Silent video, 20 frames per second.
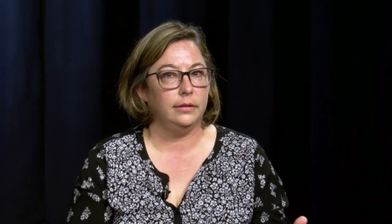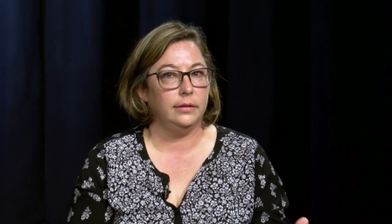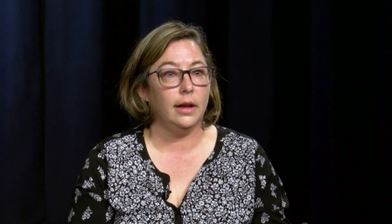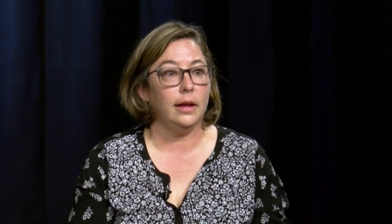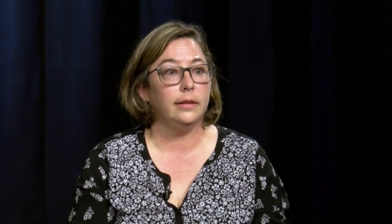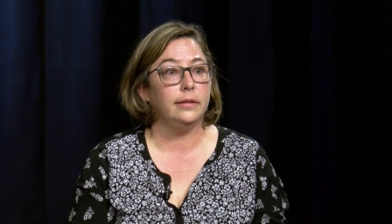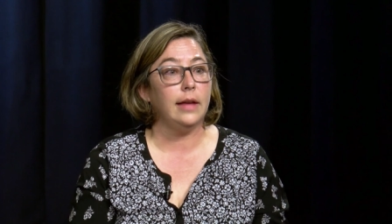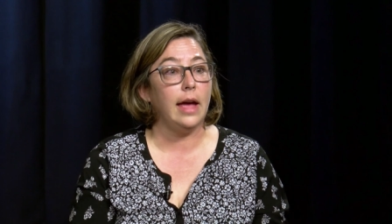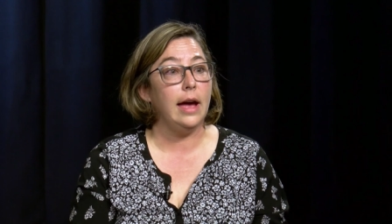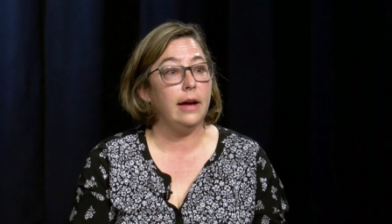
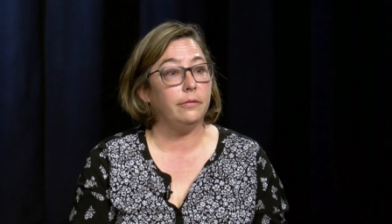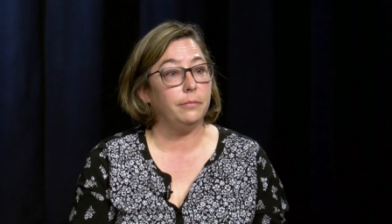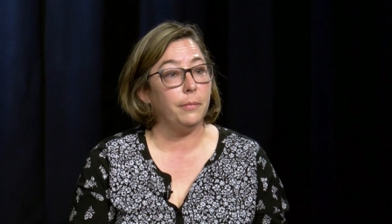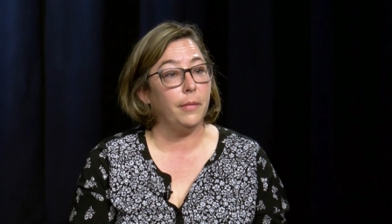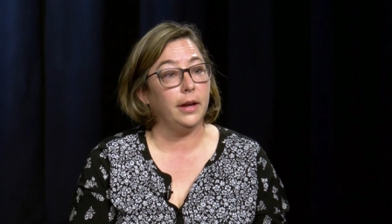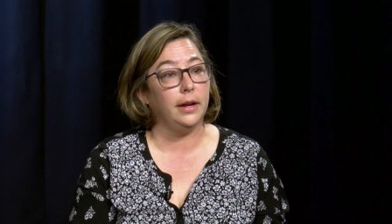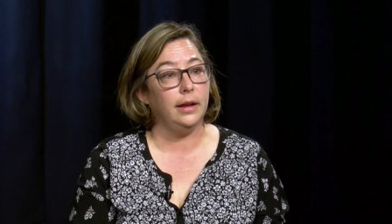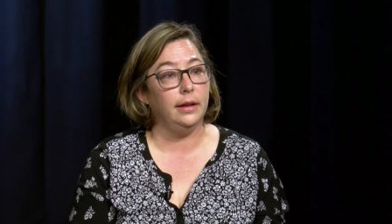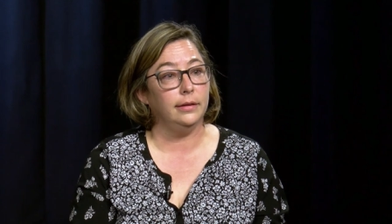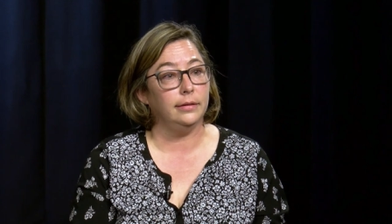does have
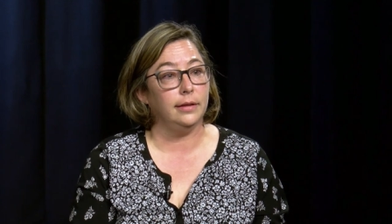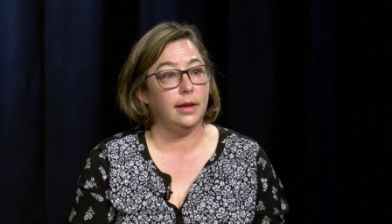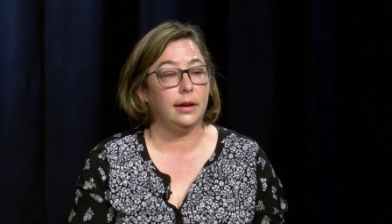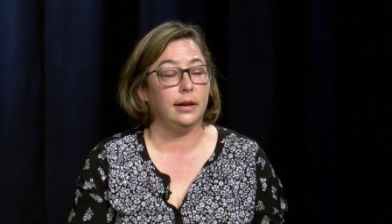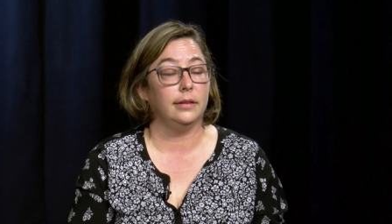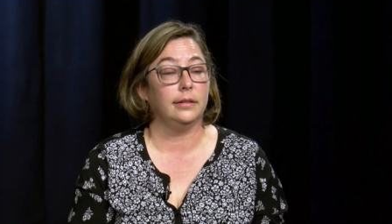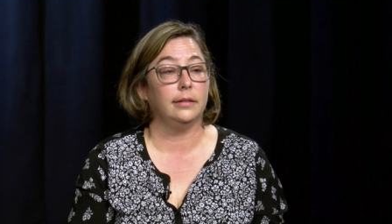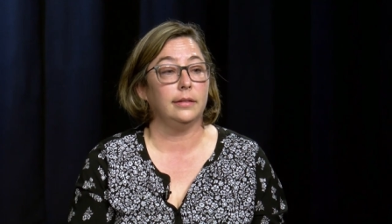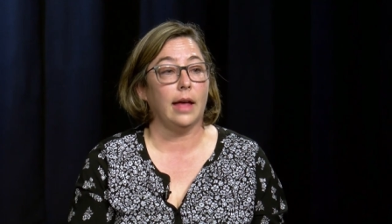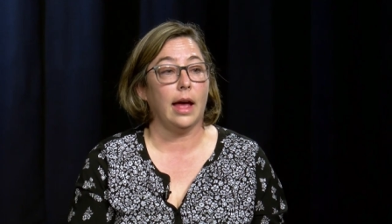money set
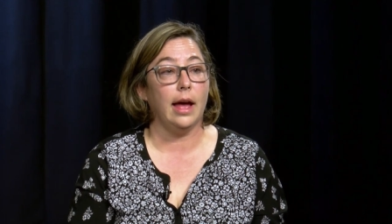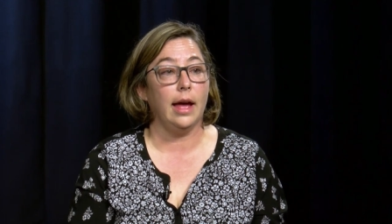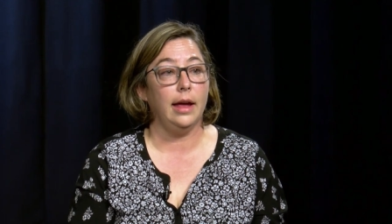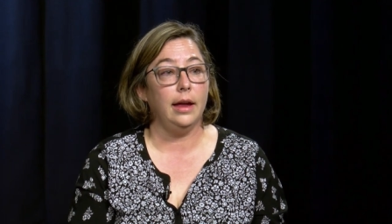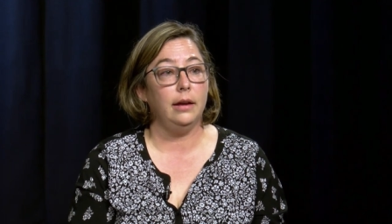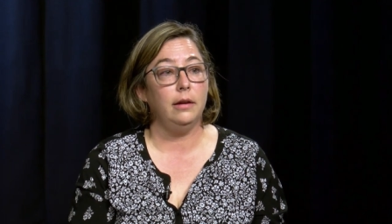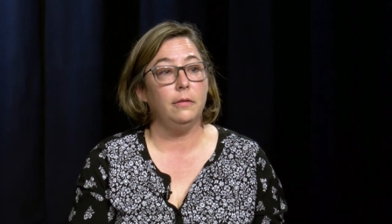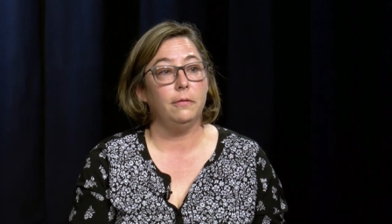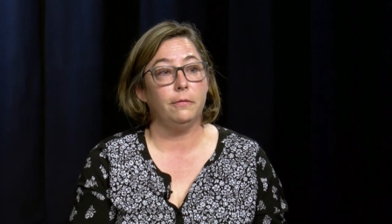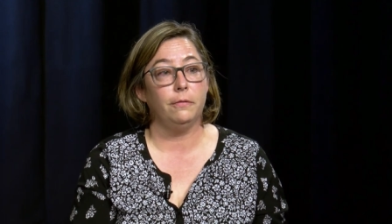
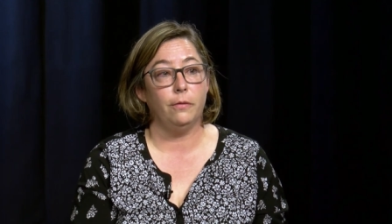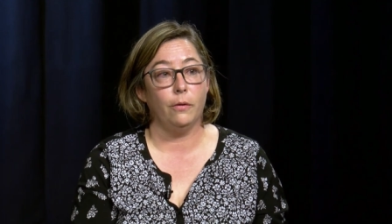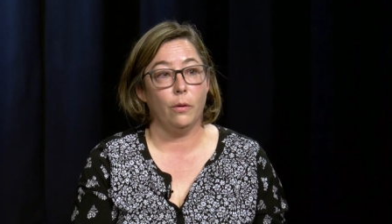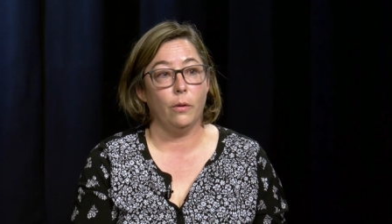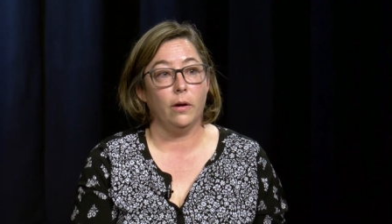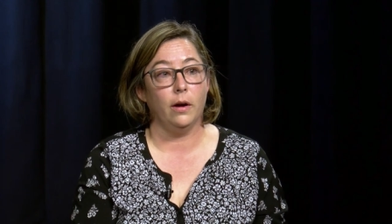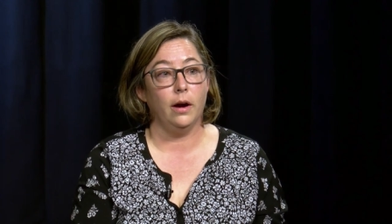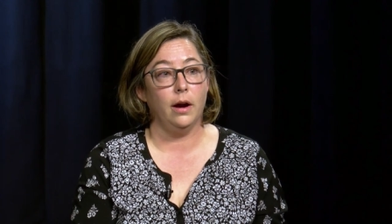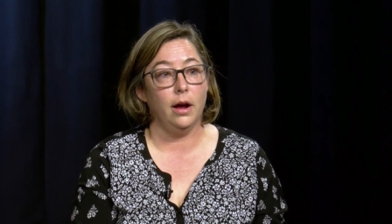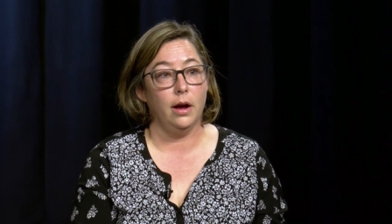aside
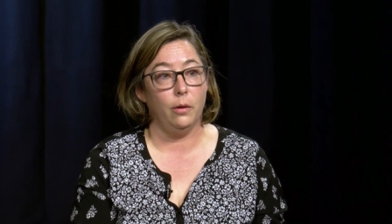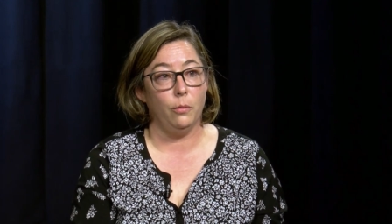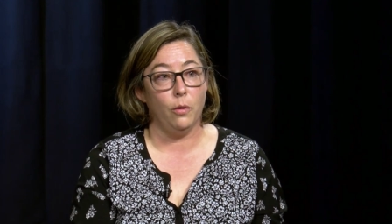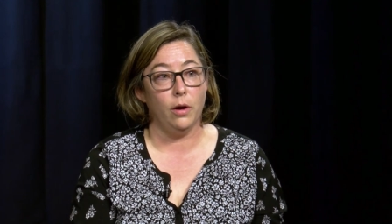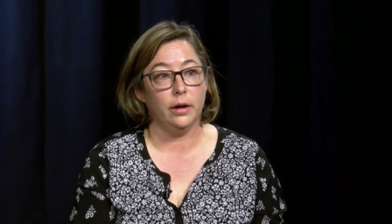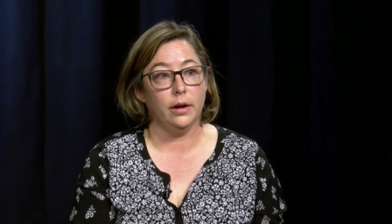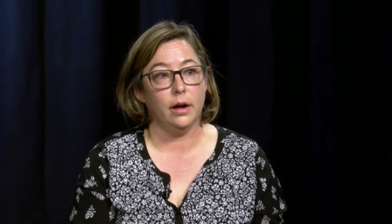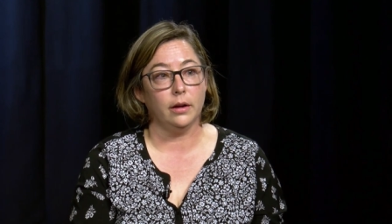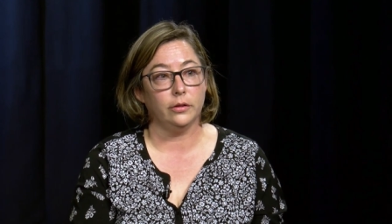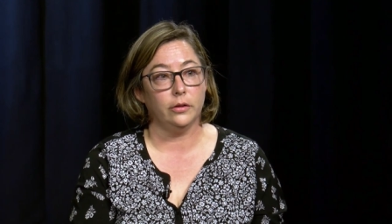for a
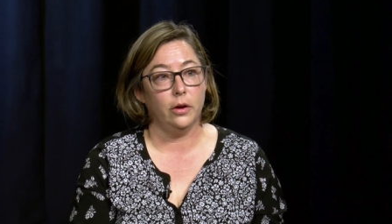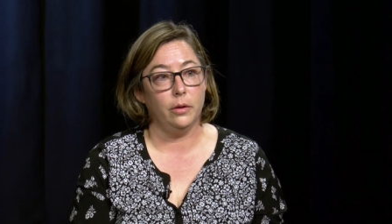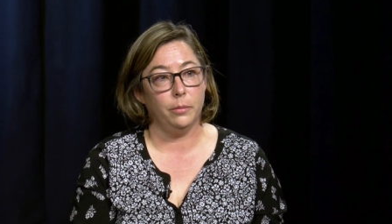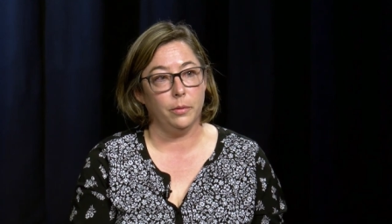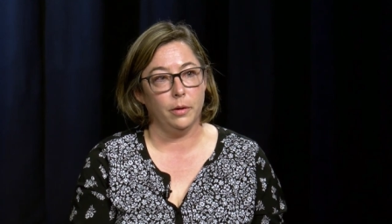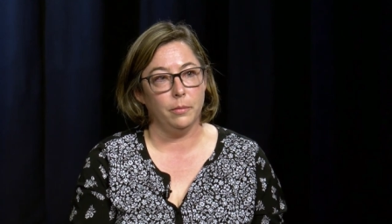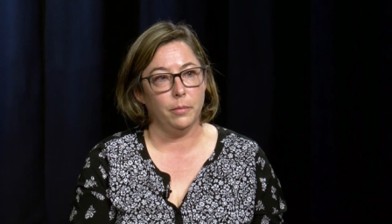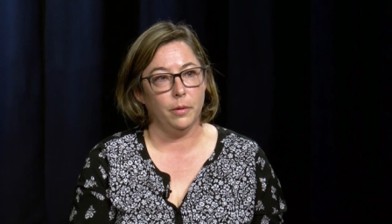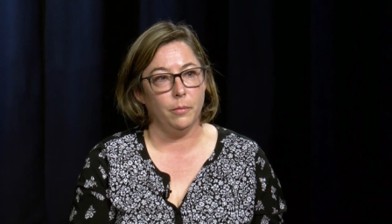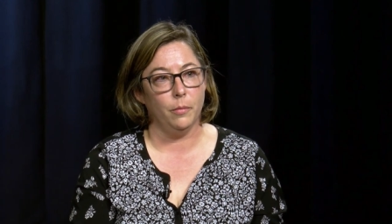1
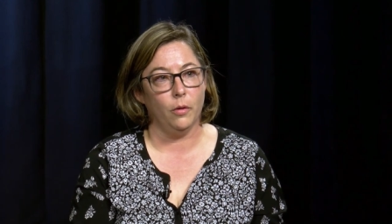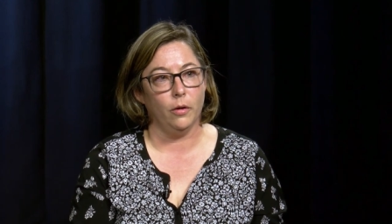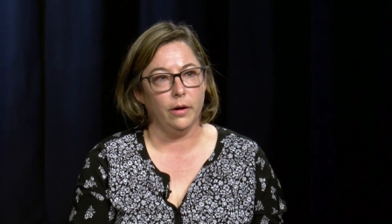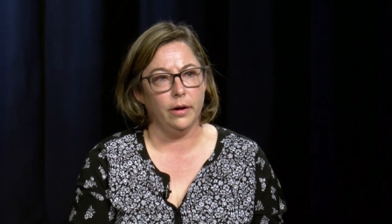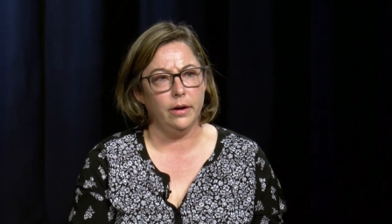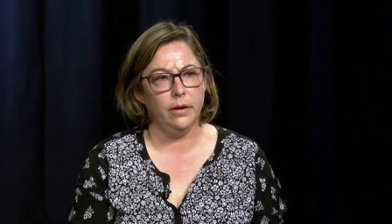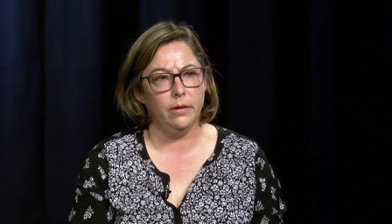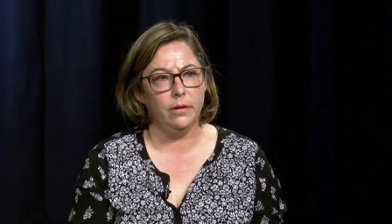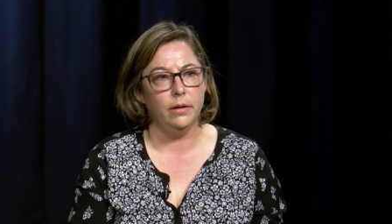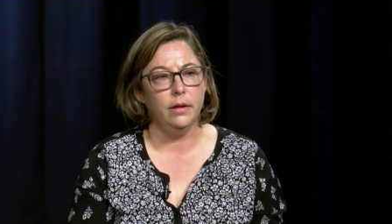October
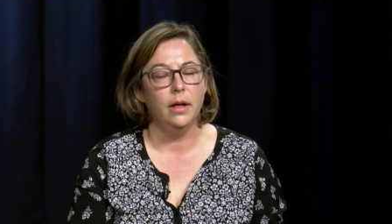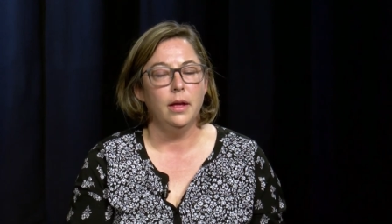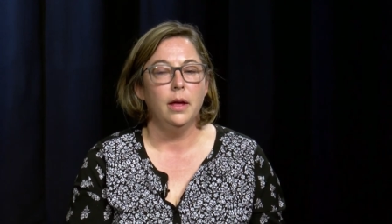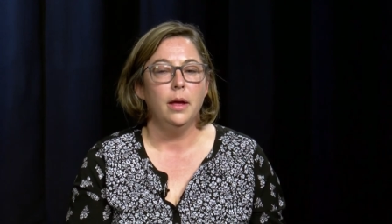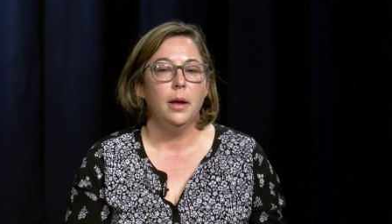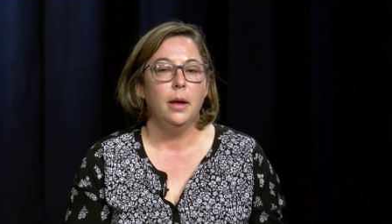memorial,